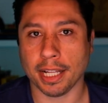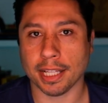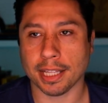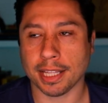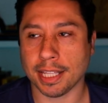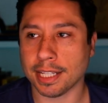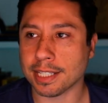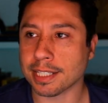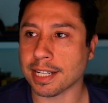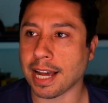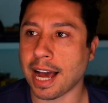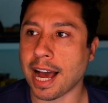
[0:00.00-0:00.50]

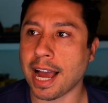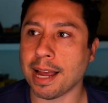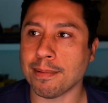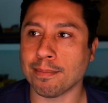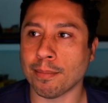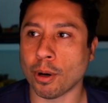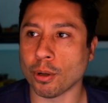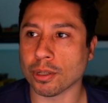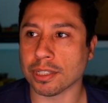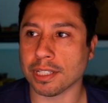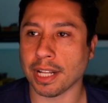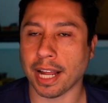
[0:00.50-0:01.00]
this guy
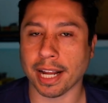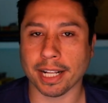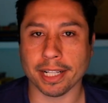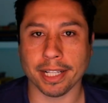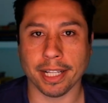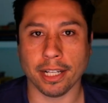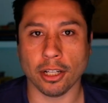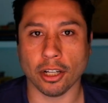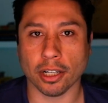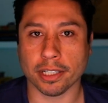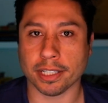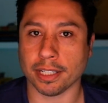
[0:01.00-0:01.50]
most
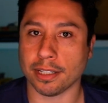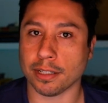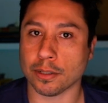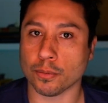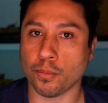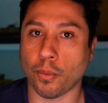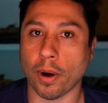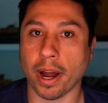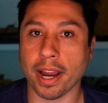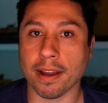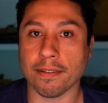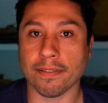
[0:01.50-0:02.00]
likely looked at his
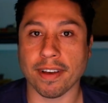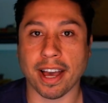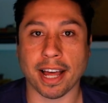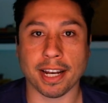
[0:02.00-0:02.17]
wife